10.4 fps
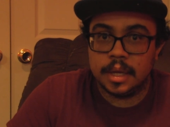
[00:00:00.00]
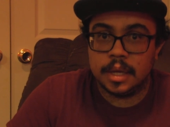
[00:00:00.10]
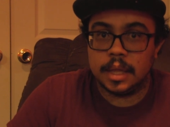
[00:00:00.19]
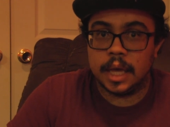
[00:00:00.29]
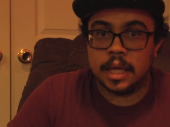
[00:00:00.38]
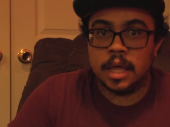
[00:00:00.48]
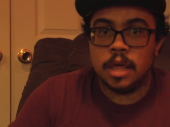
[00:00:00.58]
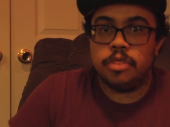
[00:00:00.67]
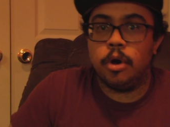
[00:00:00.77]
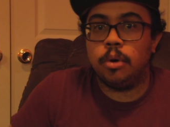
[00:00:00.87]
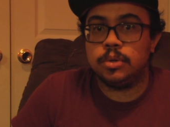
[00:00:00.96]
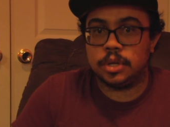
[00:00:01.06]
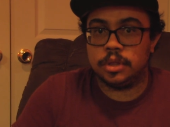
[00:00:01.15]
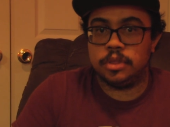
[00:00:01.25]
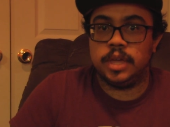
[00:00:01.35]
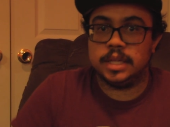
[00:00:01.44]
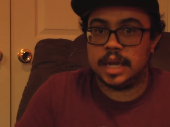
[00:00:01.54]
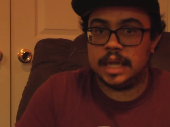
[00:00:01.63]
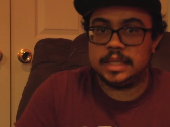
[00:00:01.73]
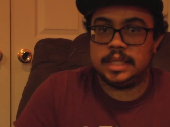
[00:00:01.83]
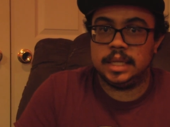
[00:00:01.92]
Right. Like, those are the things that
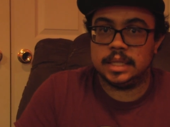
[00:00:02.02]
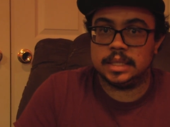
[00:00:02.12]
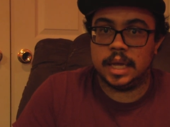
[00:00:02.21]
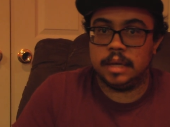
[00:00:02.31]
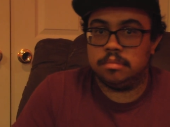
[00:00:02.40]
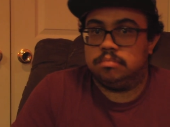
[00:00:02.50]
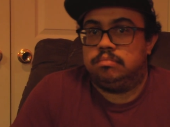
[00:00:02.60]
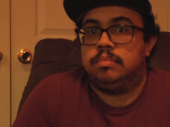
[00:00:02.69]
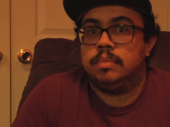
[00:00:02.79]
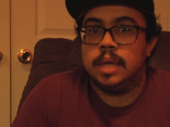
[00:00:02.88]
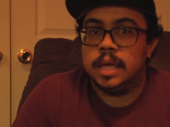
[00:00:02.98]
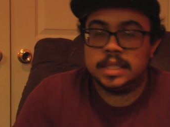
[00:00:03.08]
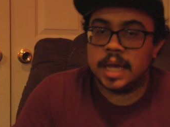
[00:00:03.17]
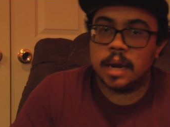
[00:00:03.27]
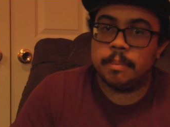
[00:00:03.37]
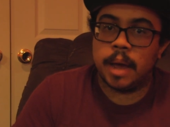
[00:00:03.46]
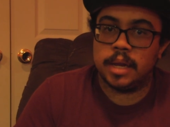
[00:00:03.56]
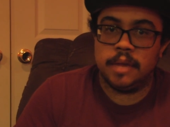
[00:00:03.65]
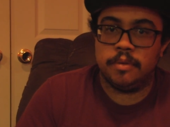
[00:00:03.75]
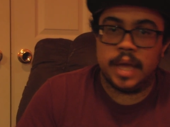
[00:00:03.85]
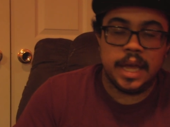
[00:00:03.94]
I see is like, it's not
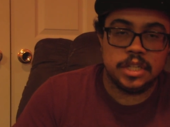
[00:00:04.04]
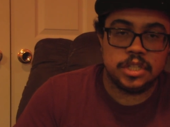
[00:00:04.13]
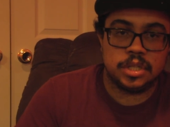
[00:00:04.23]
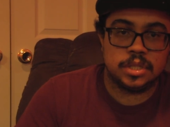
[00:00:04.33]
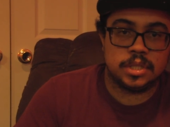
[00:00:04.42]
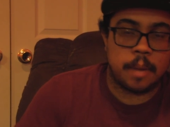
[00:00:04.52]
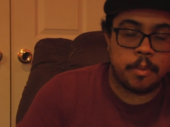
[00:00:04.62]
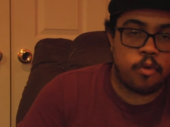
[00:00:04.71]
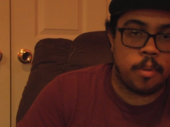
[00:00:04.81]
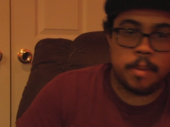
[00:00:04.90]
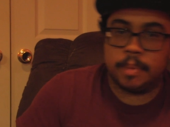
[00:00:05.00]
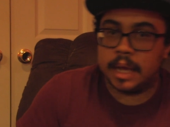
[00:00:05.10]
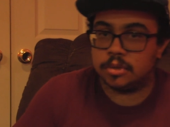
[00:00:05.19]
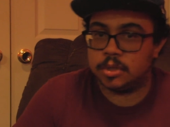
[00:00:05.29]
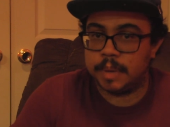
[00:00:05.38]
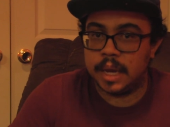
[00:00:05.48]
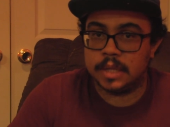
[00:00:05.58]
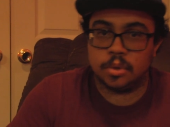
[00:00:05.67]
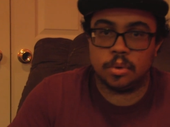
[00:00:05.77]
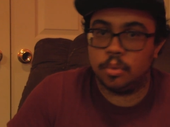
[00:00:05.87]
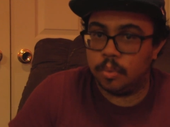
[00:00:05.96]
about even Asians outperforming blacks or
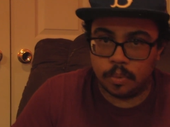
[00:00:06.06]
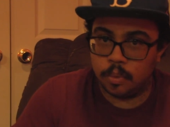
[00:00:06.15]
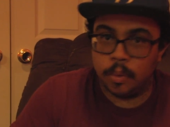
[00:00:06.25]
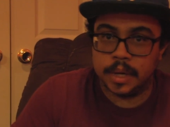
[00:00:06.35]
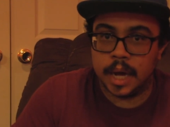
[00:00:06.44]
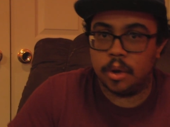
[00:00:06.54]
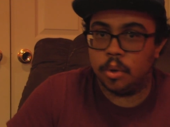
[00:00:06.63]
Hispanics or whatnot